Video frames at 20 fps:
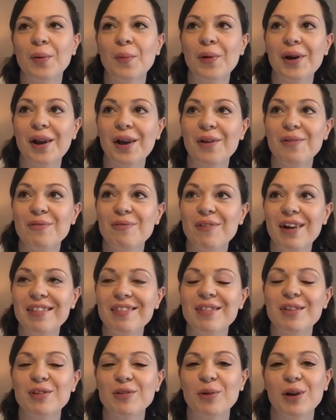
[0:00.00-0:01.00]
When I read
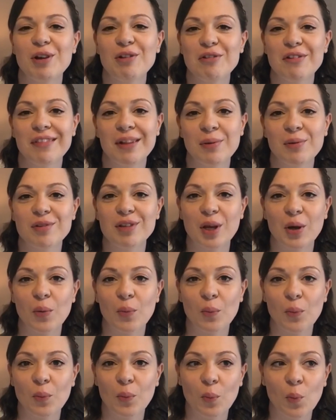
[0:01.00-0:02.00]
this question, there was like
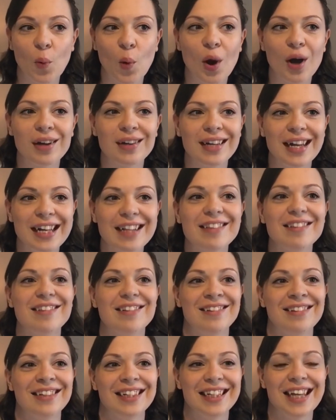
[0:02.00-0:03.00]
one
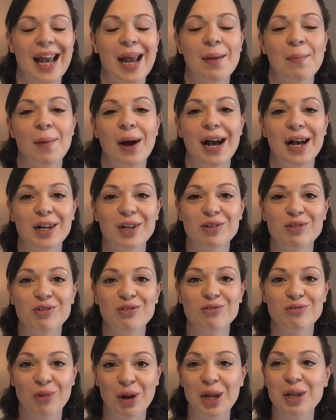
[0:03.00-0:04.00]
incident that came back
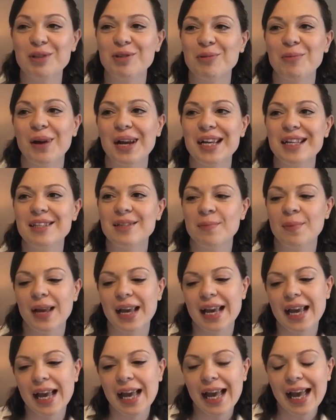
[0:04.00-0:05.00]
straight away to
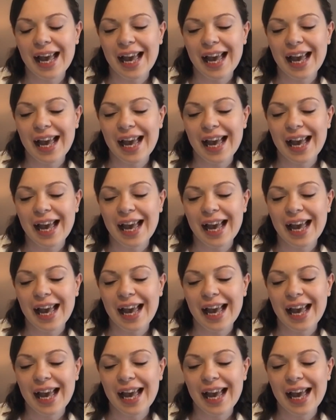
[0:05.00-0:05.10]
me.